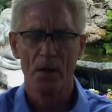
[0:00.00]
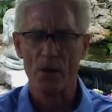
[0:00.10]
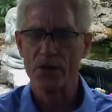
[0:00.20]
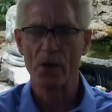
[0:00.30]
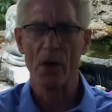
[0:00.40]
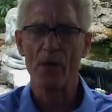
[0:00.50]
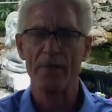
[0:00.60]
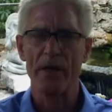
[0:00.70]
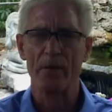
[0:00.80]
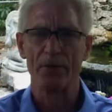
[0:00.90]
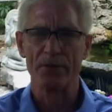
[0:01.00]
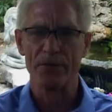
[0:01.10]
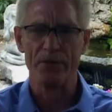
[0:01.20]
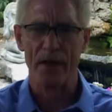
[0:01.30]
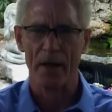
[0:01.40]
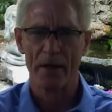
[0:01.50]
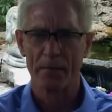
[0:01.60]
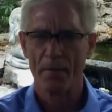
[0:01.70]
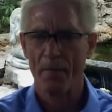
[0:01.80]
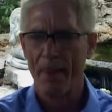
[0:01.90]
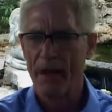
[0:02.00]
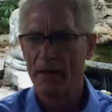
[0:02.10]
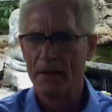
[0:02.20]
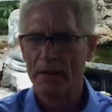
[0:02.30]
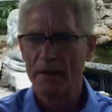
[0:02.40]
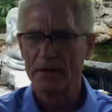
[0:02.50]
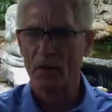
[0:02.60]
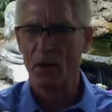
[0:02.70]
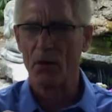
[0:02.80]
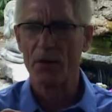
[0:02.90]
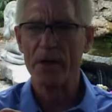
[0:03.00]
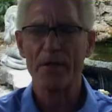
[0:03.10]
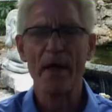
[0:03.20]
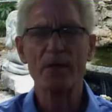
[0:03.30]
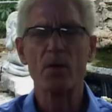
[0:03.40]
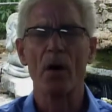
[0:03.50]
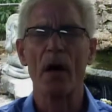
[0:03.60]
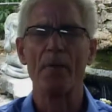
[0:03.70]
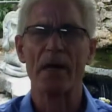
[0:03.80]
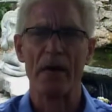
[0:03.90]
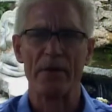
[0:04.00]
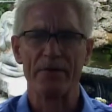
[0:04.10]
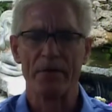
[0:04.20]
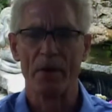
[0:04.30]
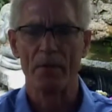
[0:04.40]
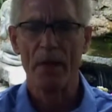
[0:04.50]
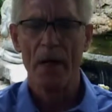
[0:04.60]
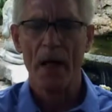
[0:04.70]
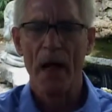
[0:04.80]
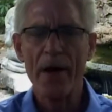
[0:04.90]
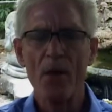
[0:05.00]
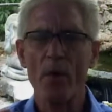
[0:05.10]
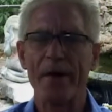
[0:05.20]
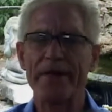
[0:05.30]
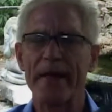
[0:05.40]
We should all be able to do that. So, you know, that's where I'm coming from. I don't want